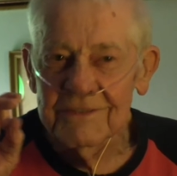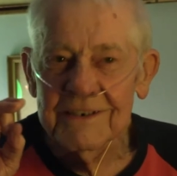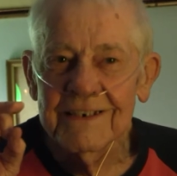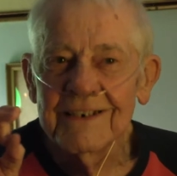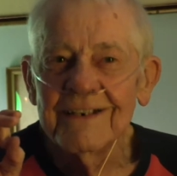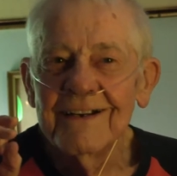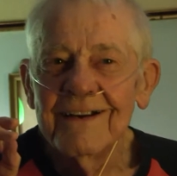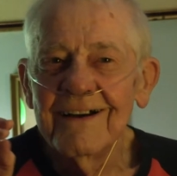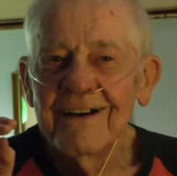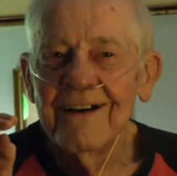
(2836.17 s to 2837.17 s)
What?
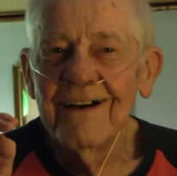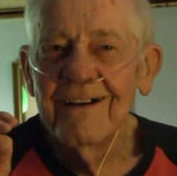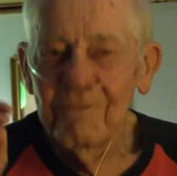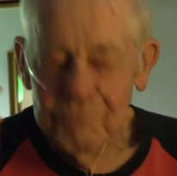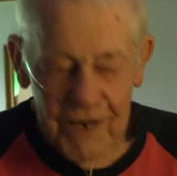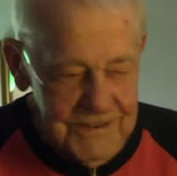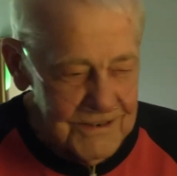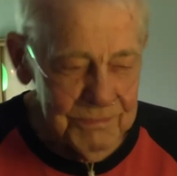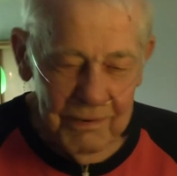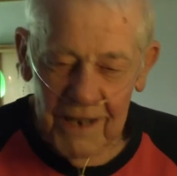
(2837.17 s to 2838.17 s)
Brussels sprouts.
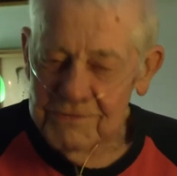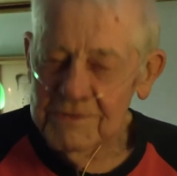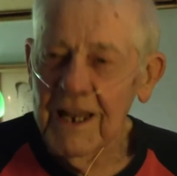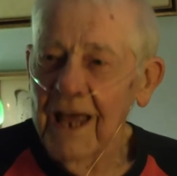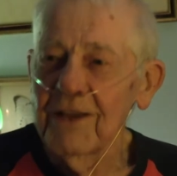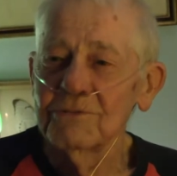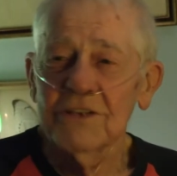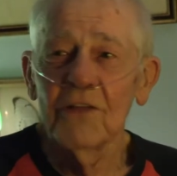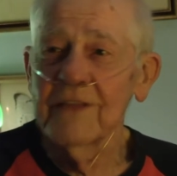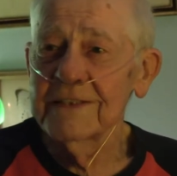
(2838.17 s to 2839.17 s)
Brussels sprouts, was, I always
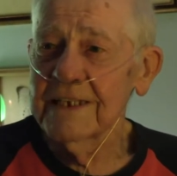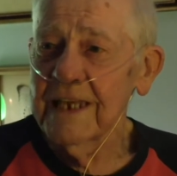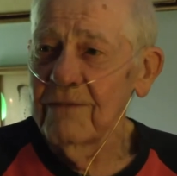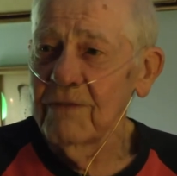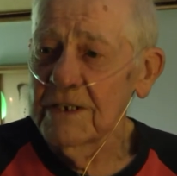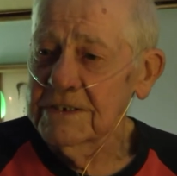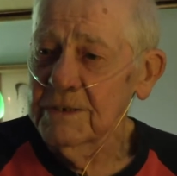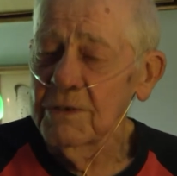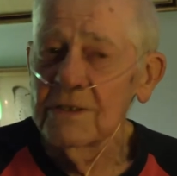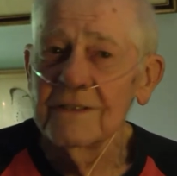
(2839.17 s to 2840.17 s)
called that the gay
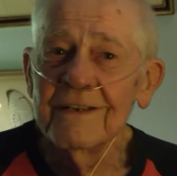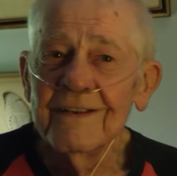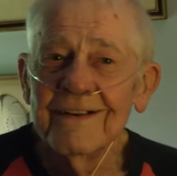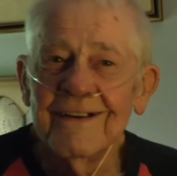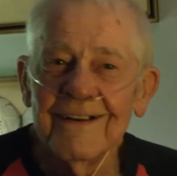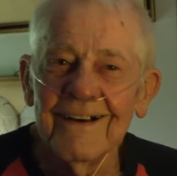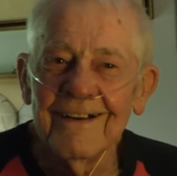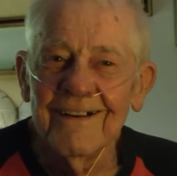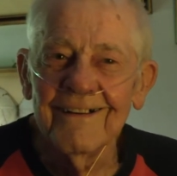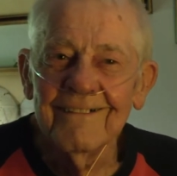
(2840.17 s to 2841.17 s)
vegetable. It
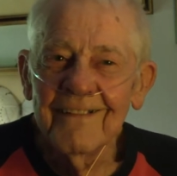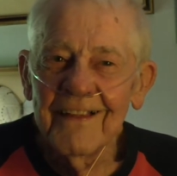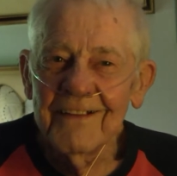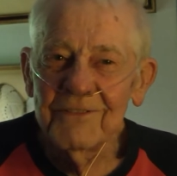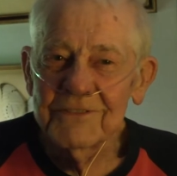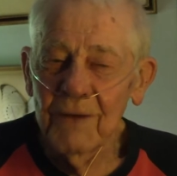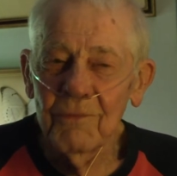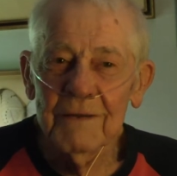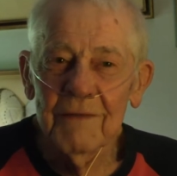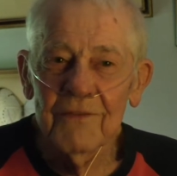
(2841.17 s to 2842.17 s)
was not
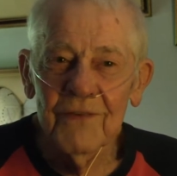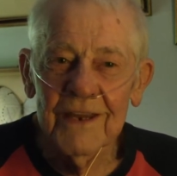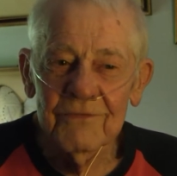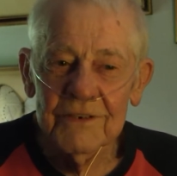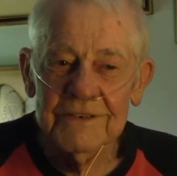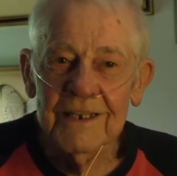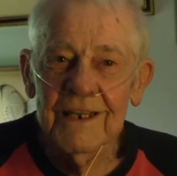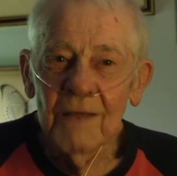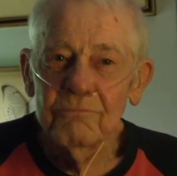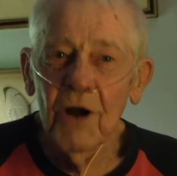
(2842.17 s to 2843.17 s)
one of my favorites.
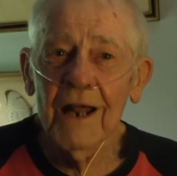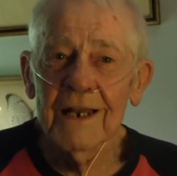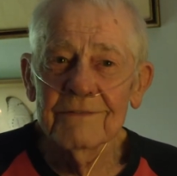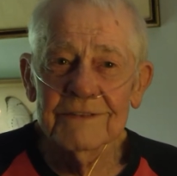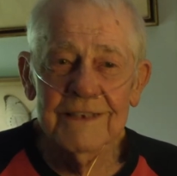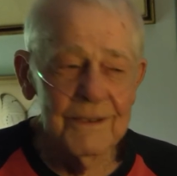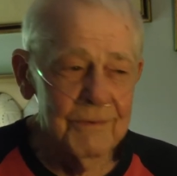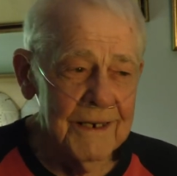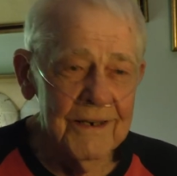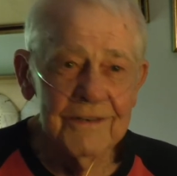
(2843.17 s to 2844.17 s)
Broccoli was another
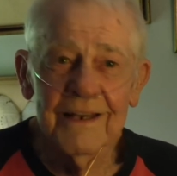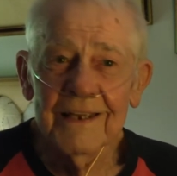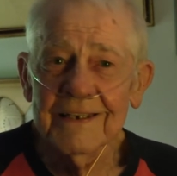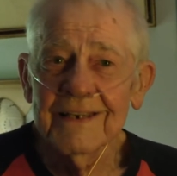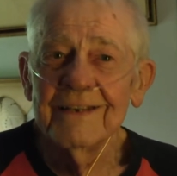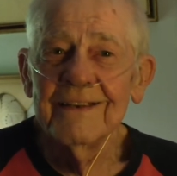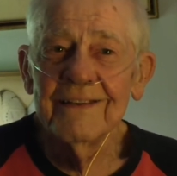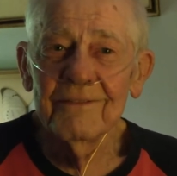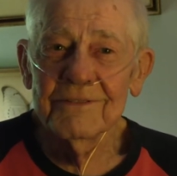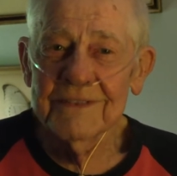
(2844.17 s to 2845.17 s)
one I didn't like.
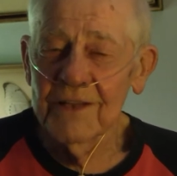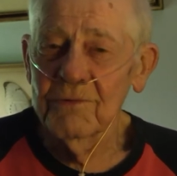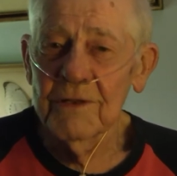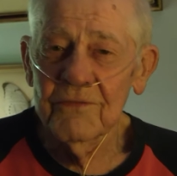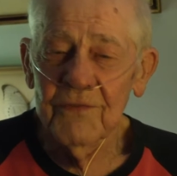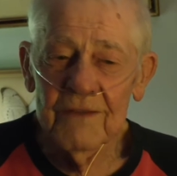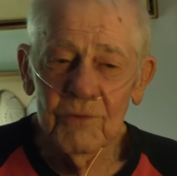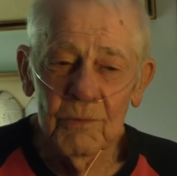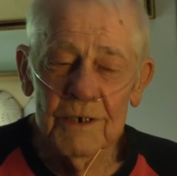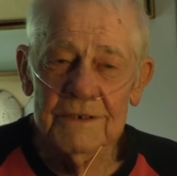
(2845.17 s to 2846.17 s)
It was another one of the
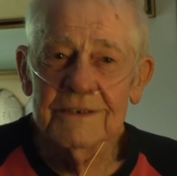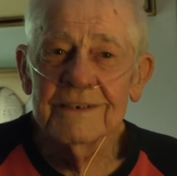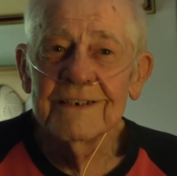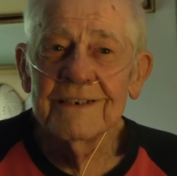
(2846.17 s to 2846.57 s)
favorite ones.